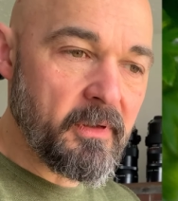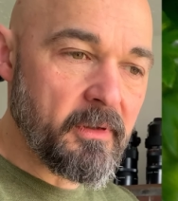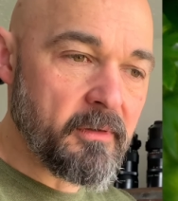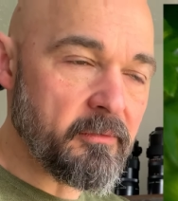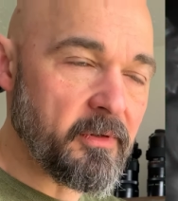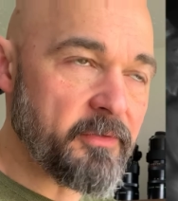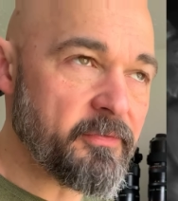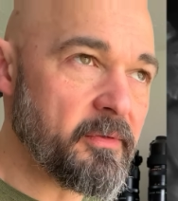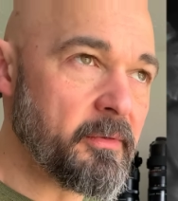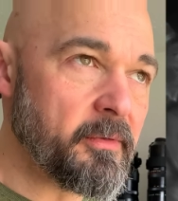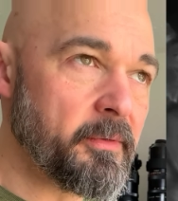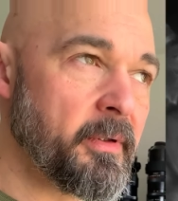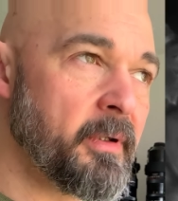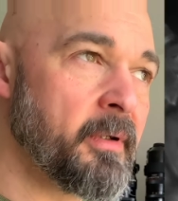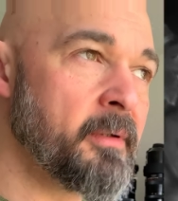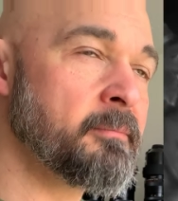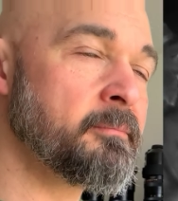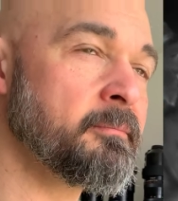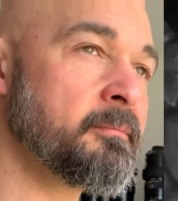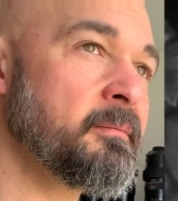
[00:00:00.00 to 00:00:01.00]
what's good,
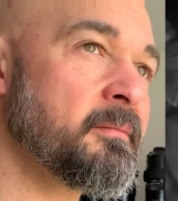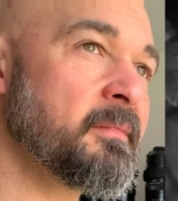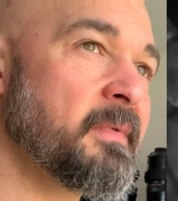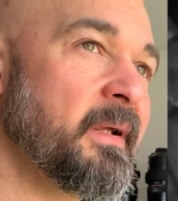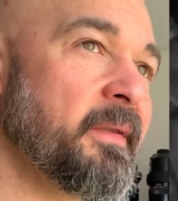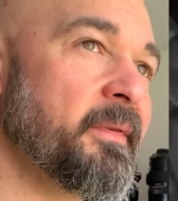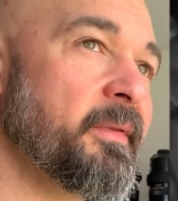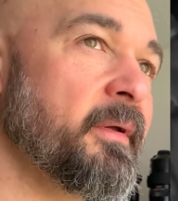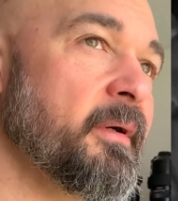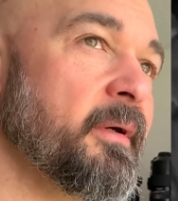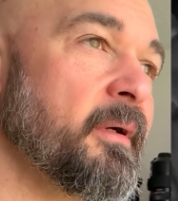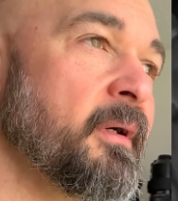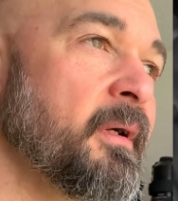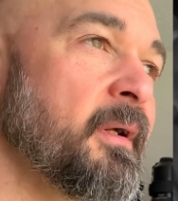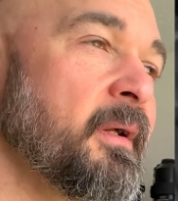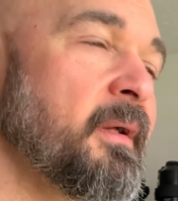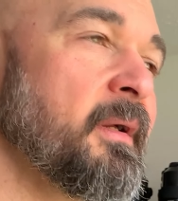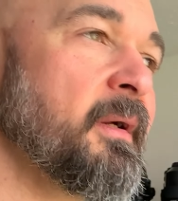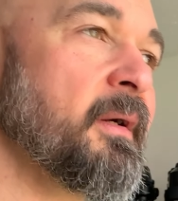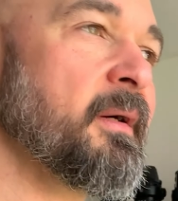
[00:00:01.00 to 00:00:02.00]
and
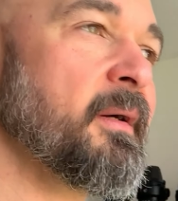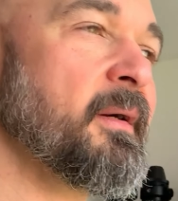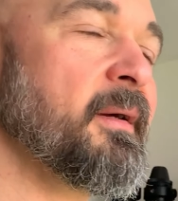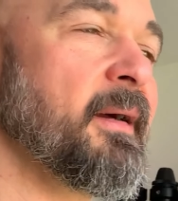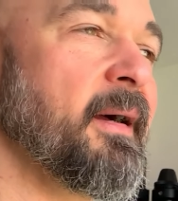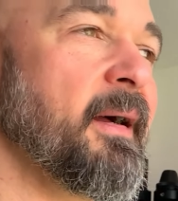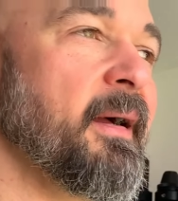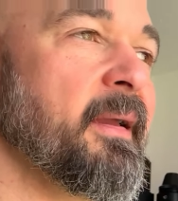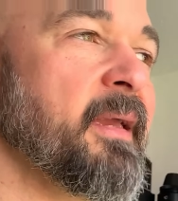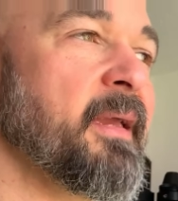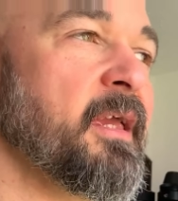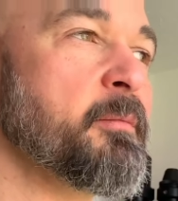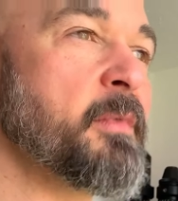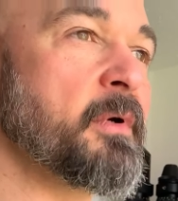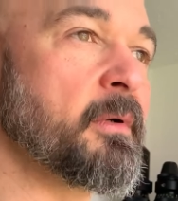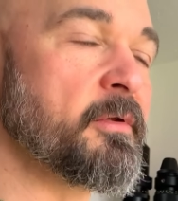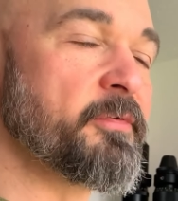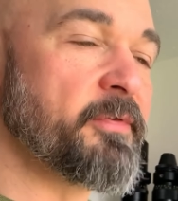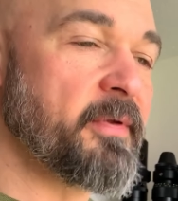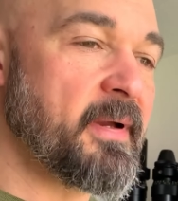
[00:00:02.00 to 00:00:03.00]
I came
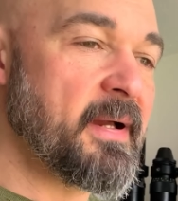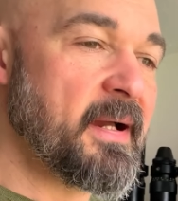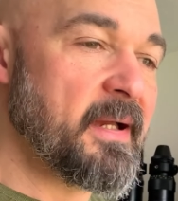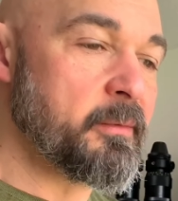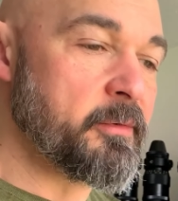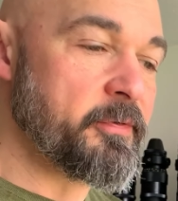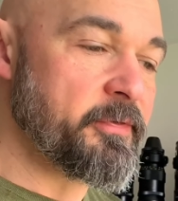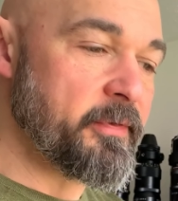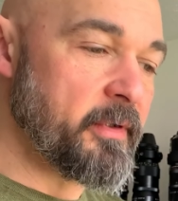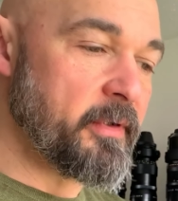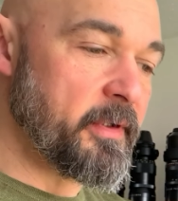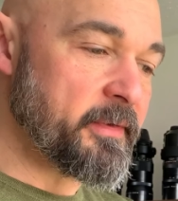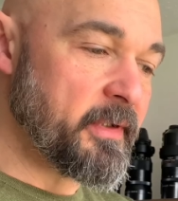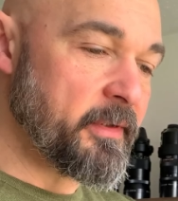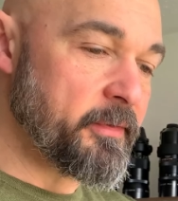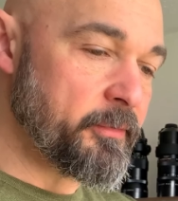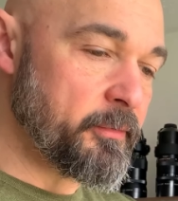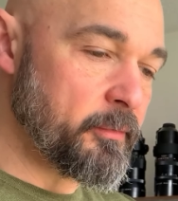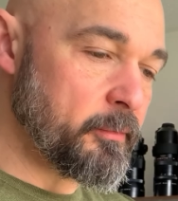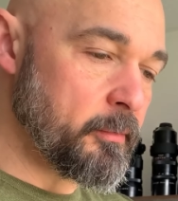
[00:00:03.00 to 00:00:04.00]
across a guy who
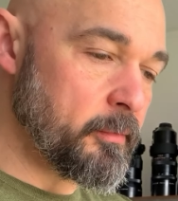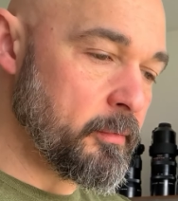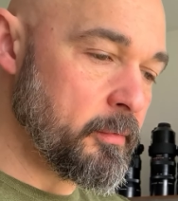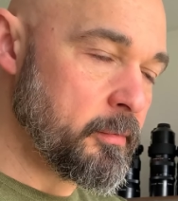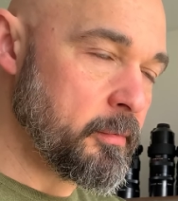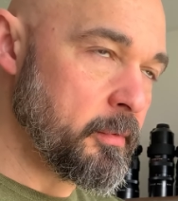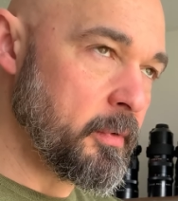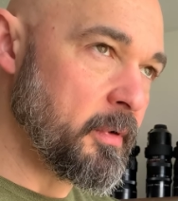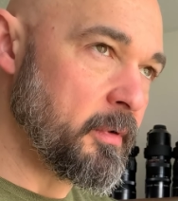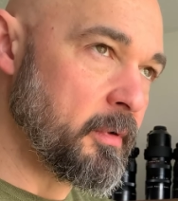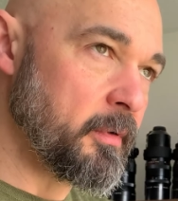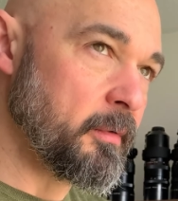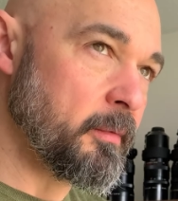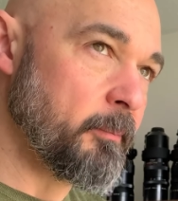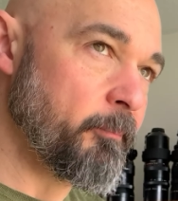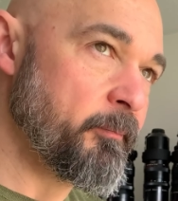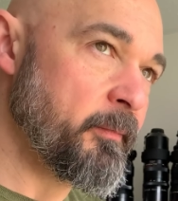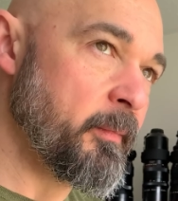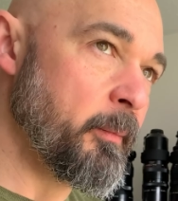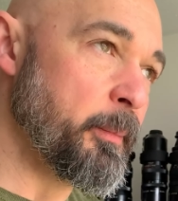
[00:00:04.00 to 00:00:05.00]
started to
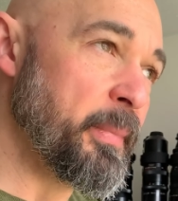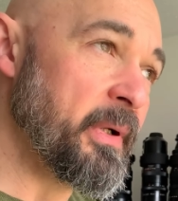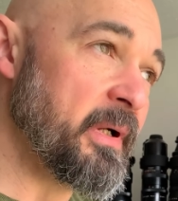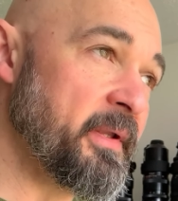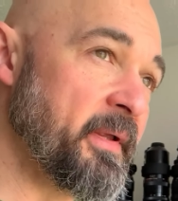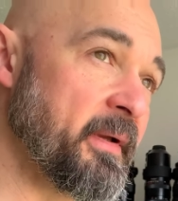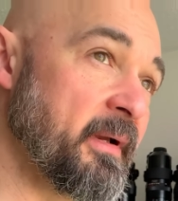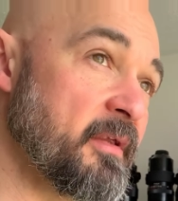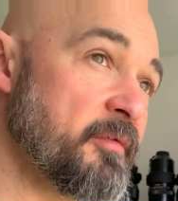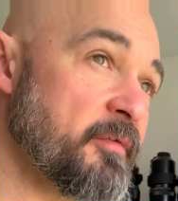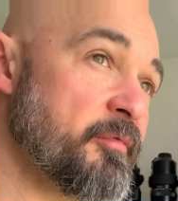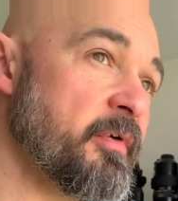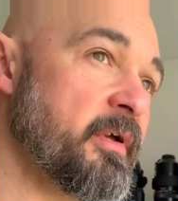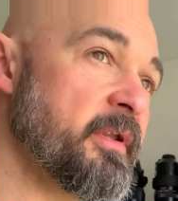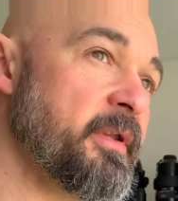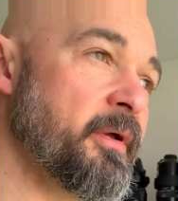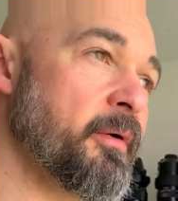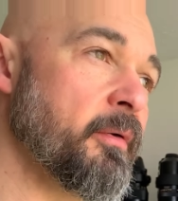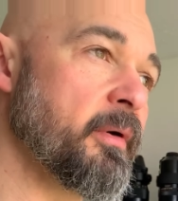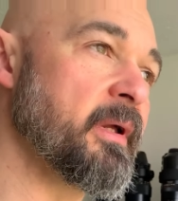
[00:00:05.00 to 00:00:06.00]
building his
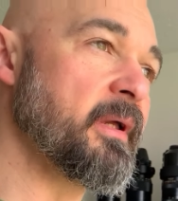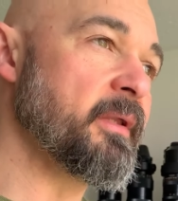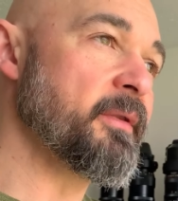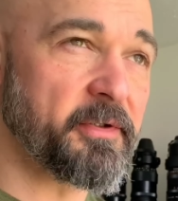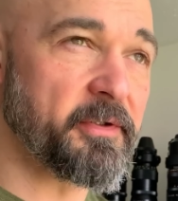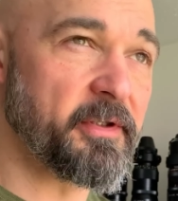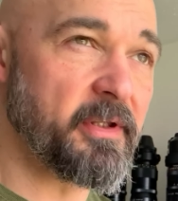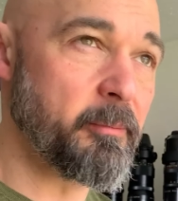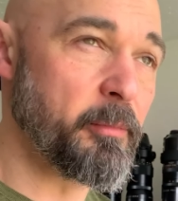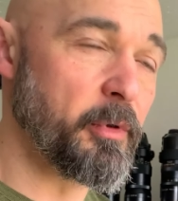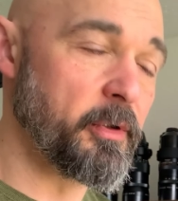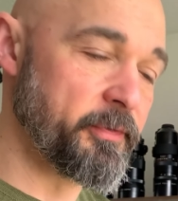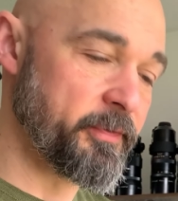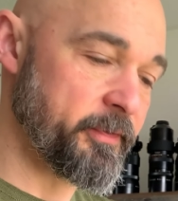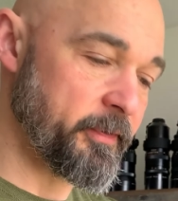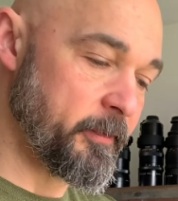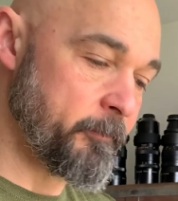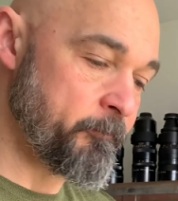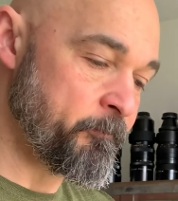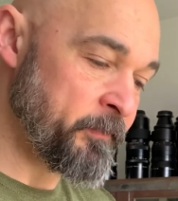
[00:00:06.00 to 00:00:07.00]
video kit, but he bought
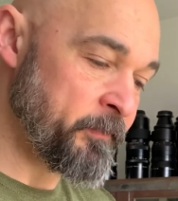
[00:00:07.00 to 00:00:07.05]
the